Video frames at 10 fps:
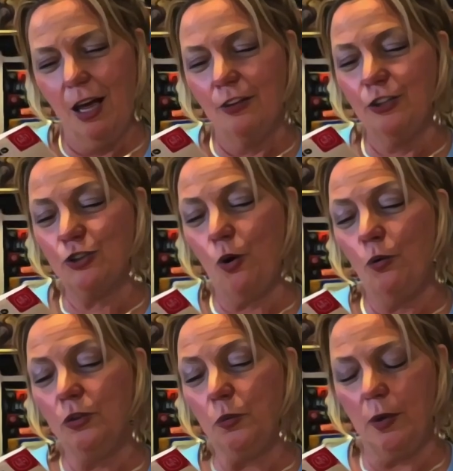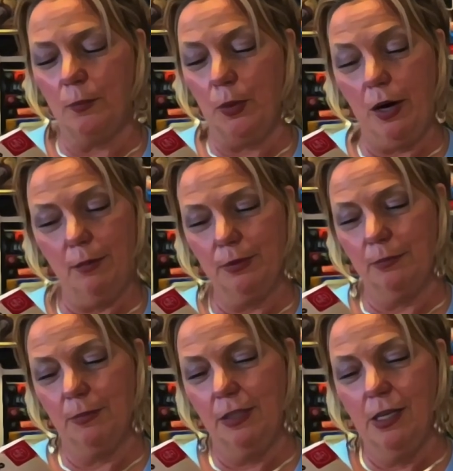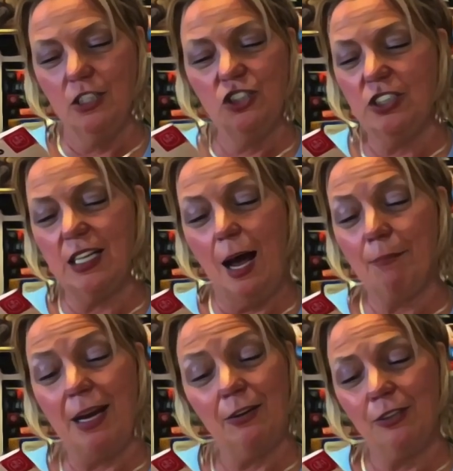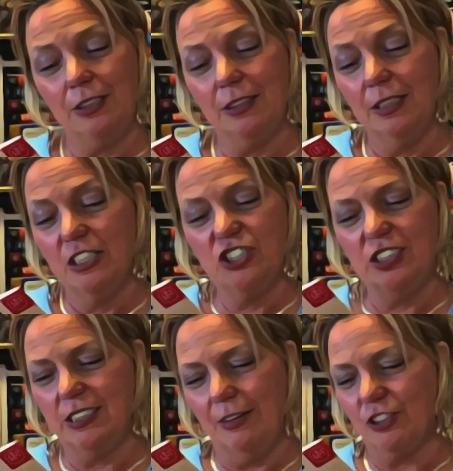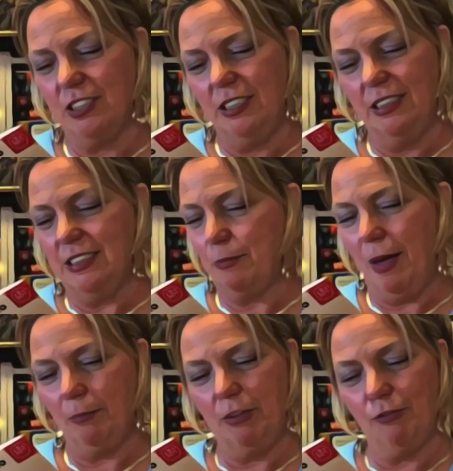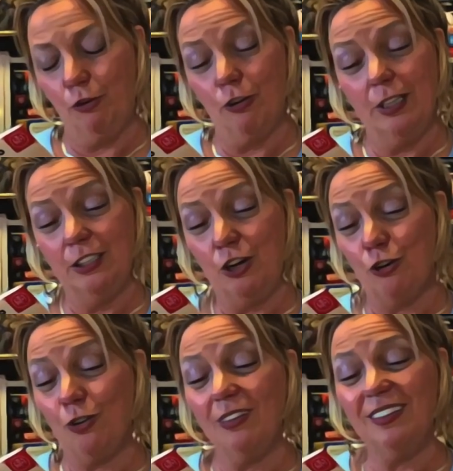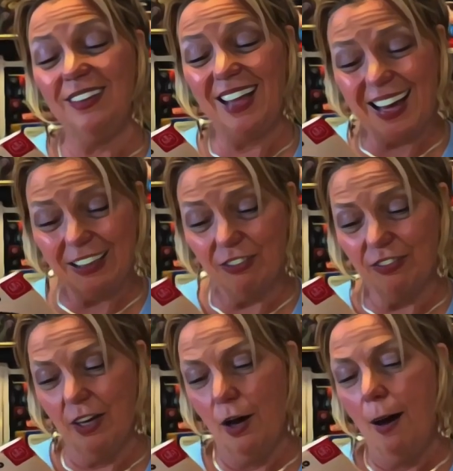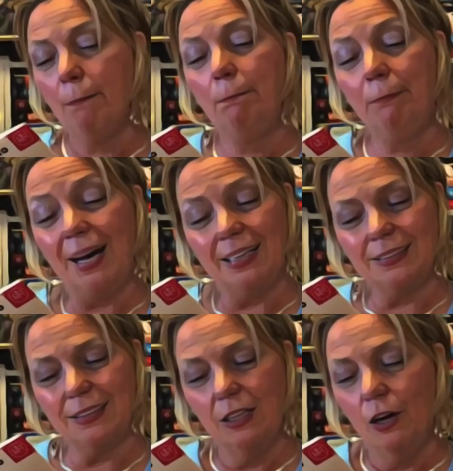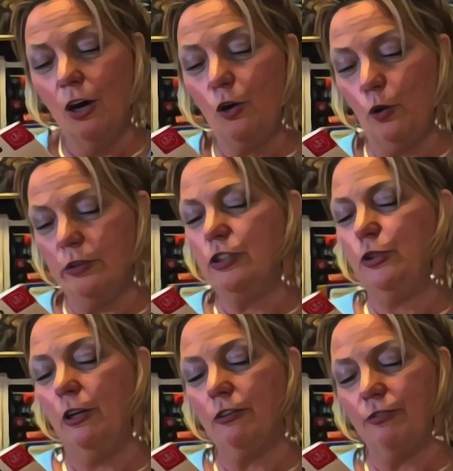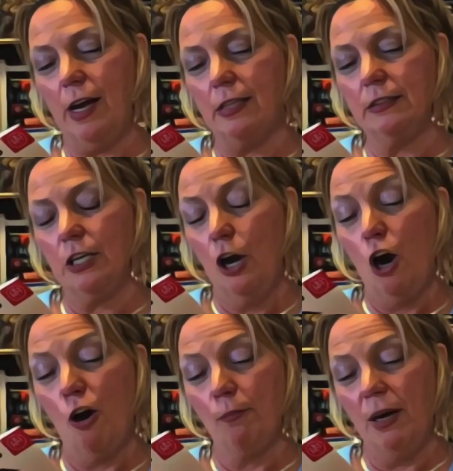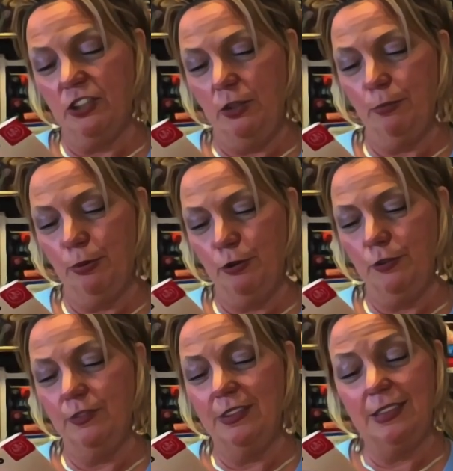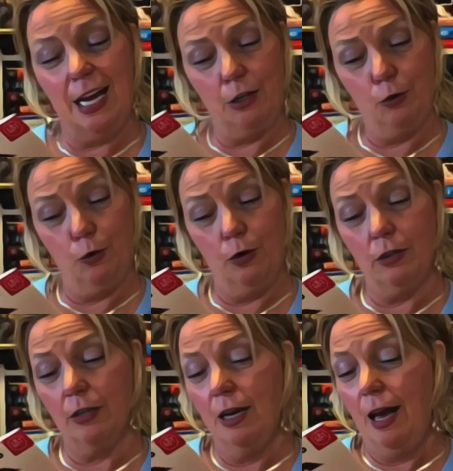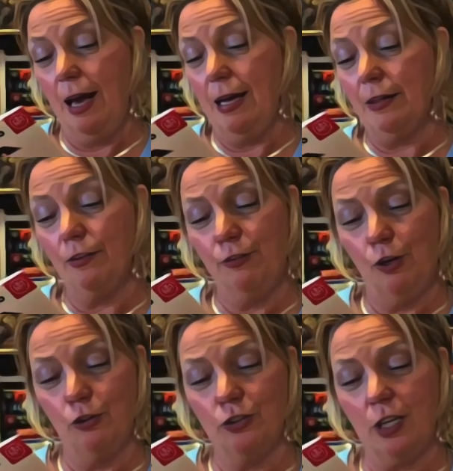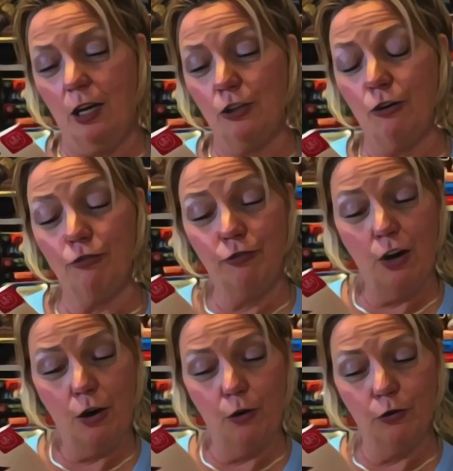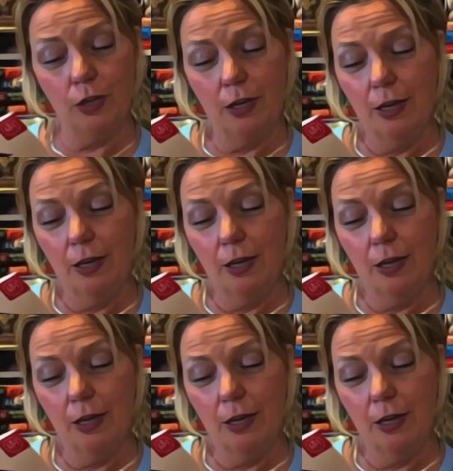There's only one problem. She's not married. She's never seen this man before in her life. But According to her friends, her much improved decor and the photos on her phone,